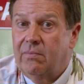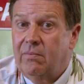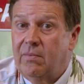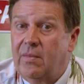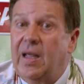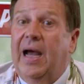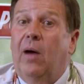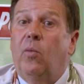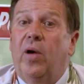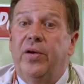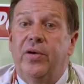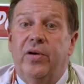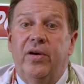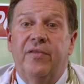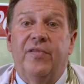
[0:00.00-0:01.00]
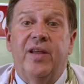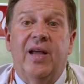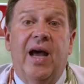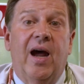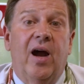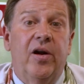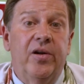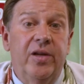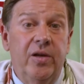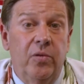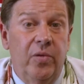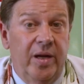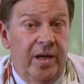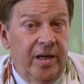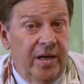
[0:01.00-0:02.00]
Now, I wonder if the IRD
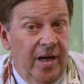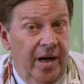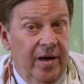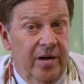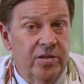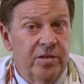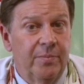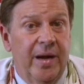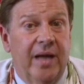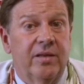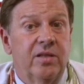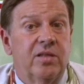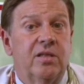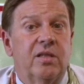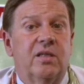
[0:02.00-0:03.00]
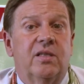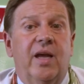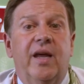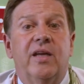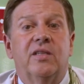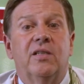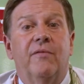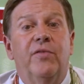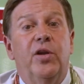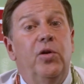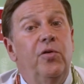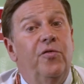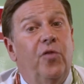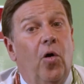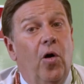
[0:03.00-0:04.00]
really cares about the success of the
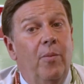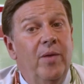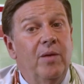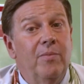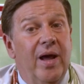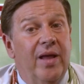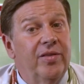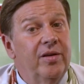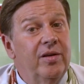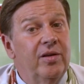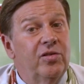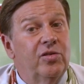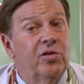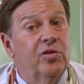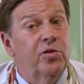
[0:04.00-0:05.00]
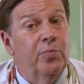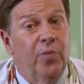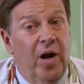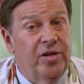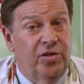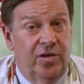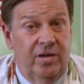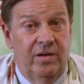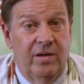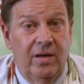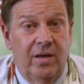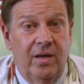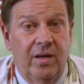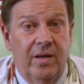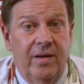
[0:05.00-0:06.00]
new forming Methodist expression.
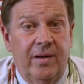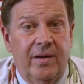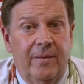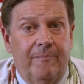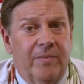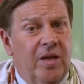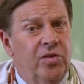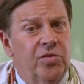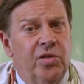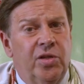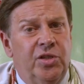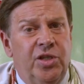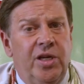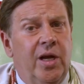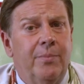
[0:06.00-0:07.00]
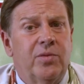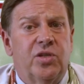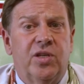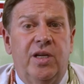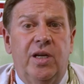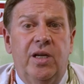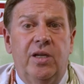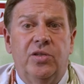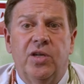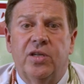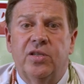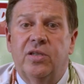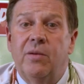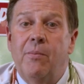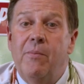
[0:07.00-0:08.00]
Is the GMC
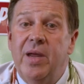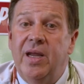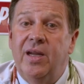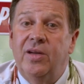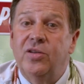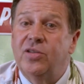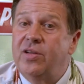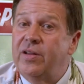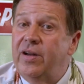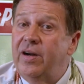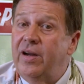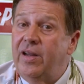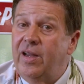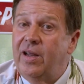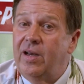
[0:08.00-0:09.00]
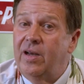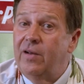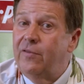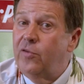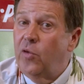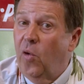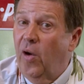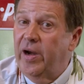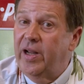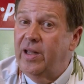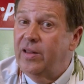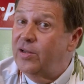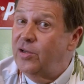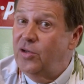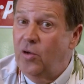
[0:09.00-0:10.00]
just a means to their end of ruining
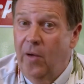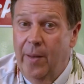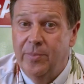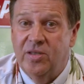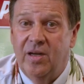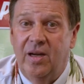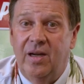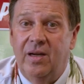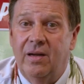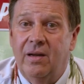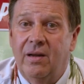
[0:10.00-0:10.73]
the UMC,